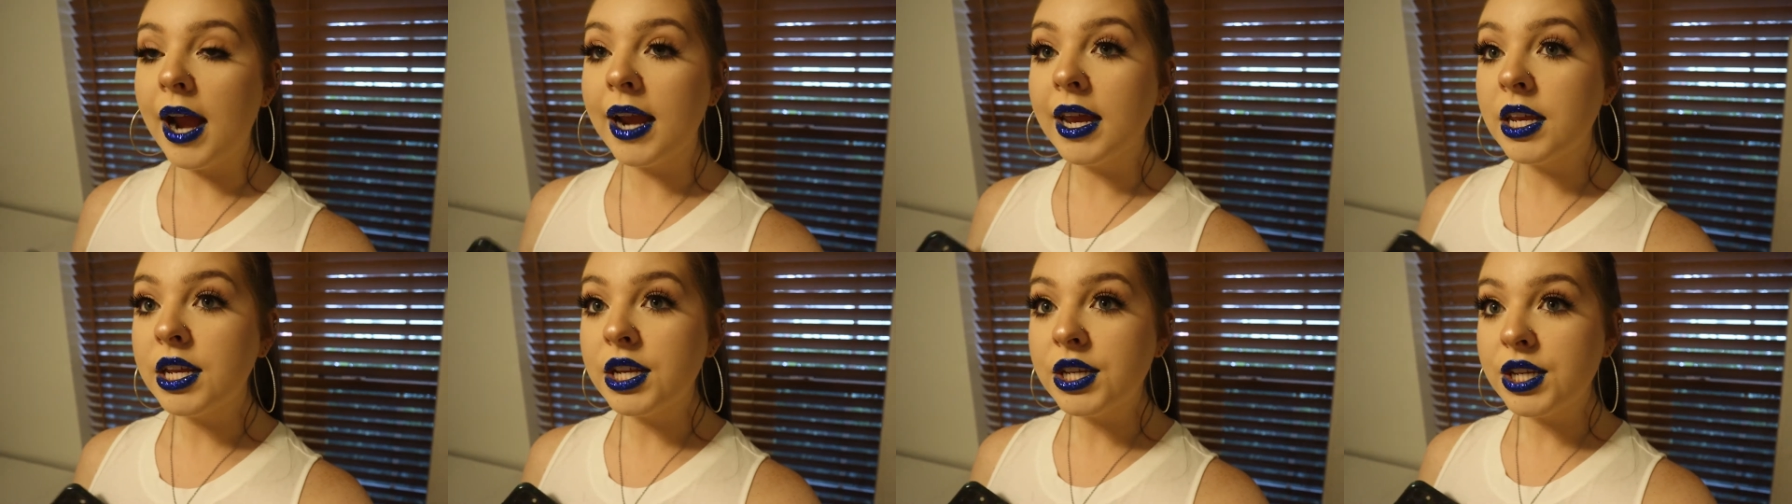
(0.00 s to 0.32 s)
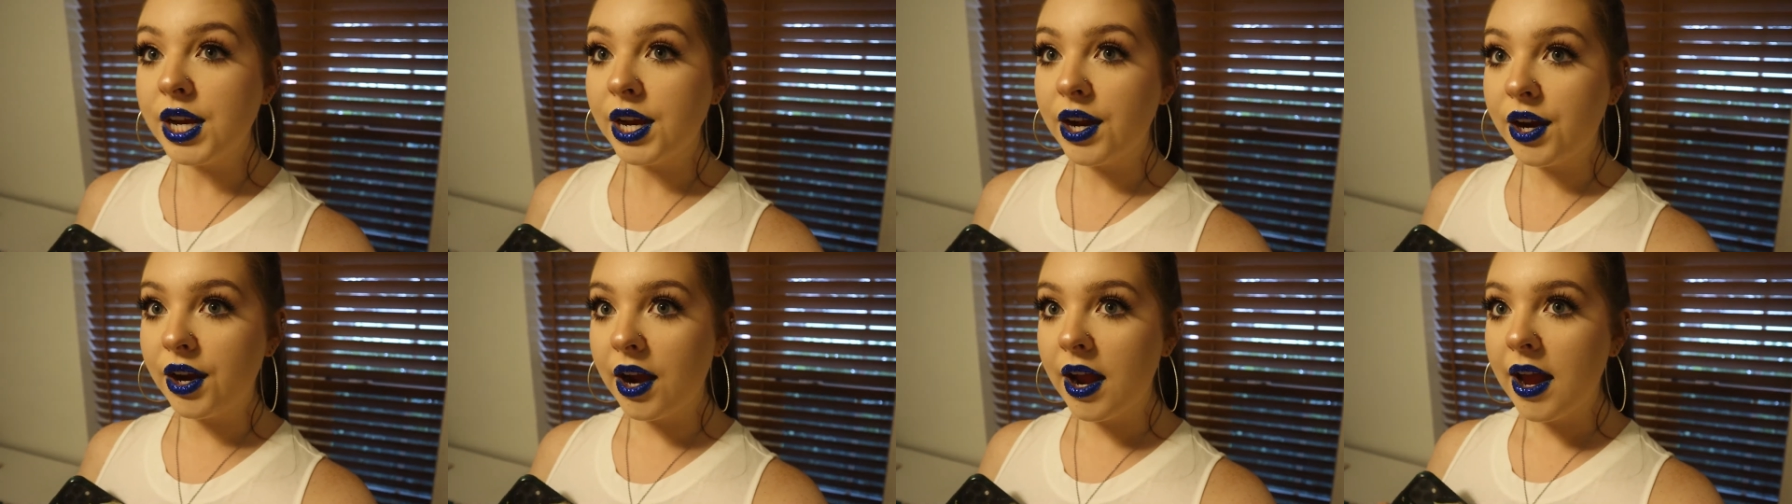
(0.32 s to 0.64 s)
I need a
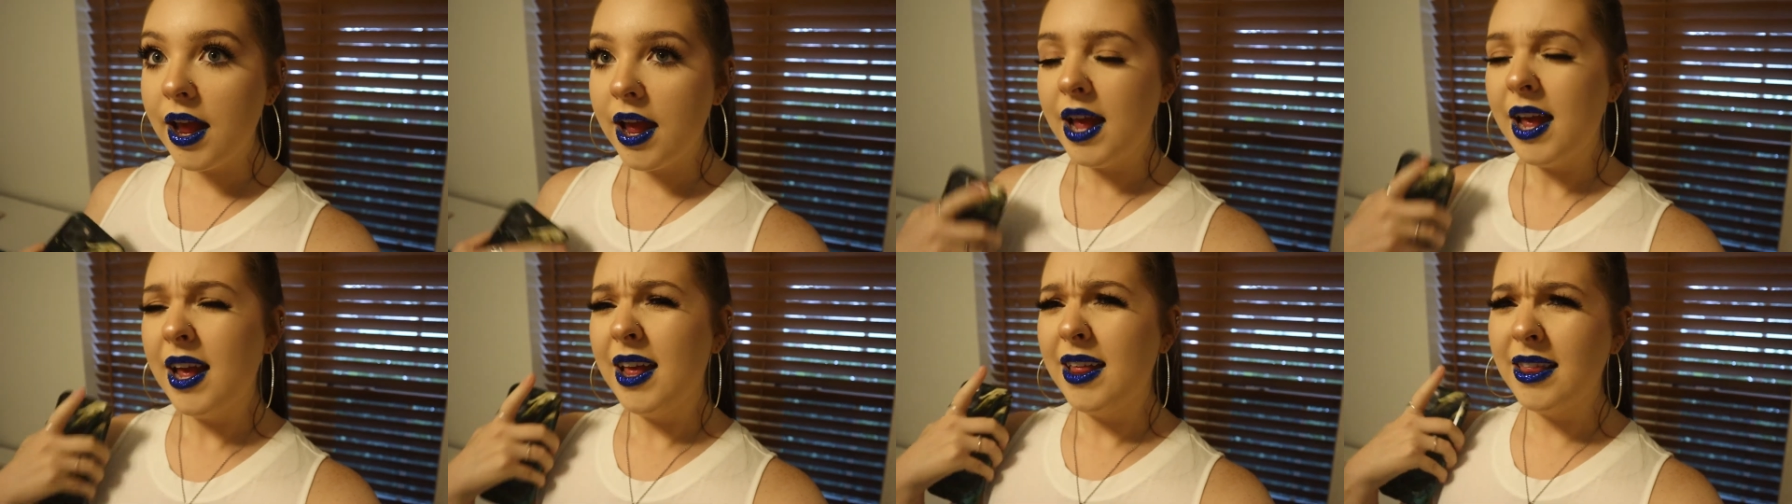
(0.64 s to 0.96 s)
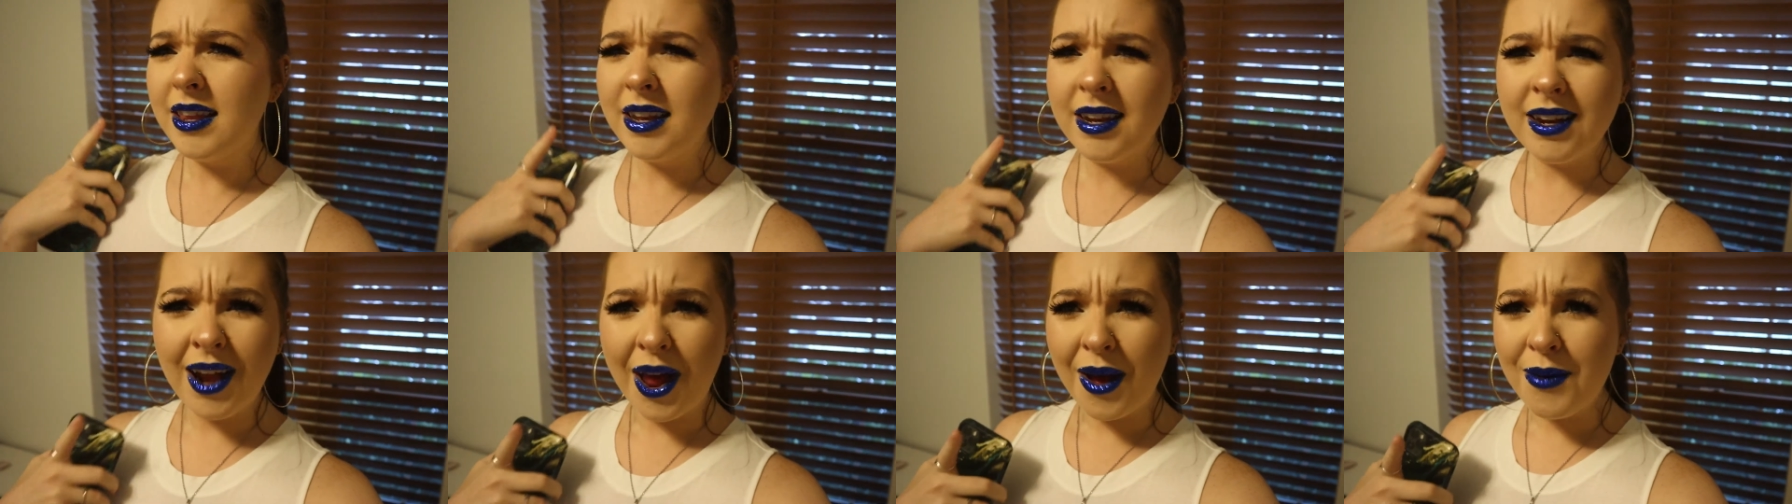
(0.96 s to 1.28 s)
chair,
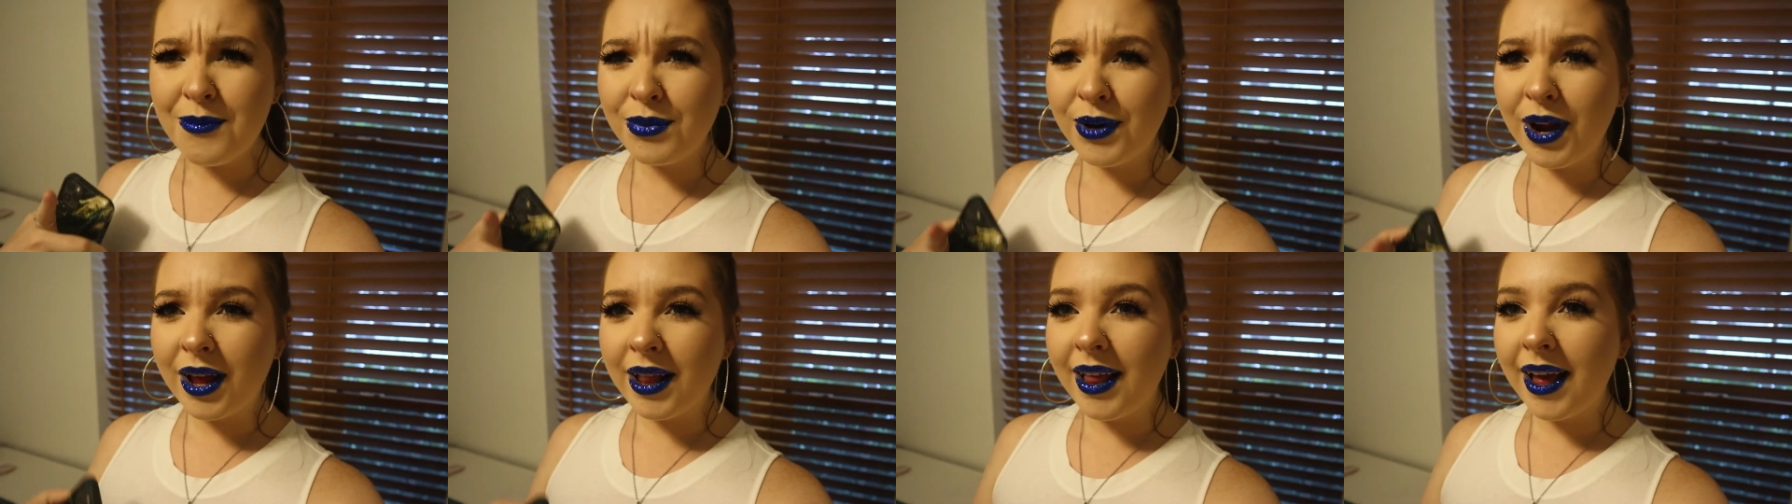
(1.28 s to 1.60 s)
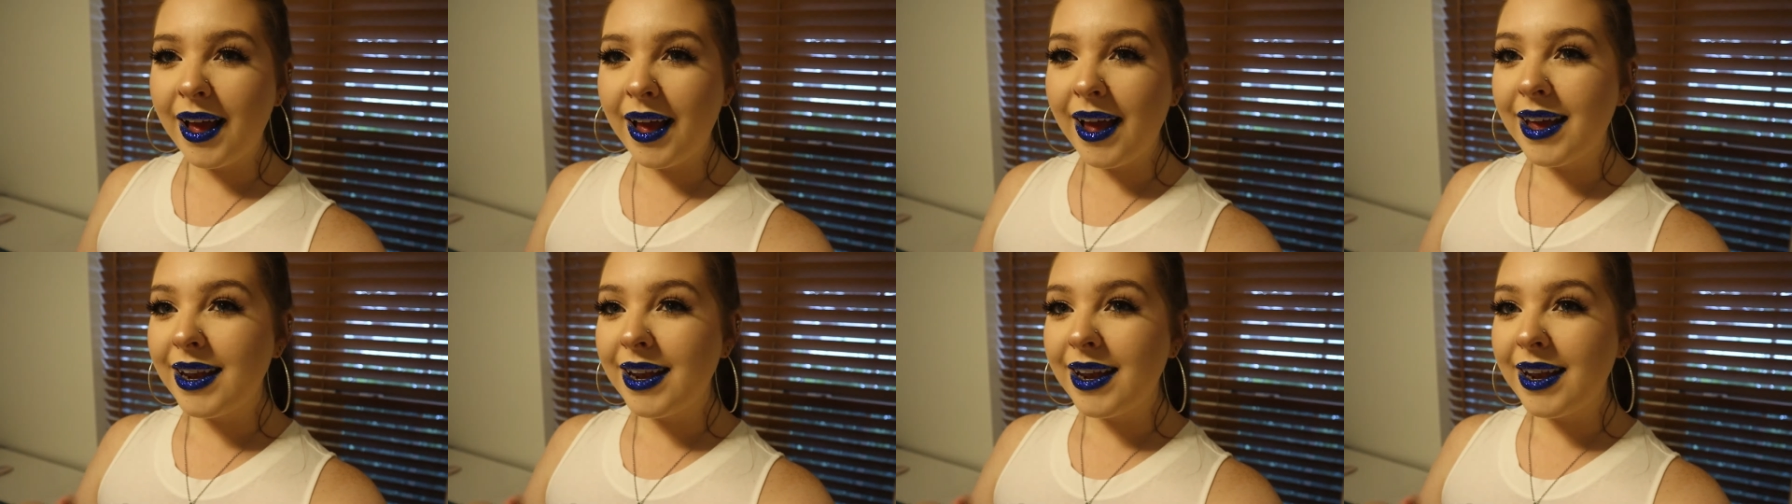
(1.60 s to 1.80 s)
then an umbrella,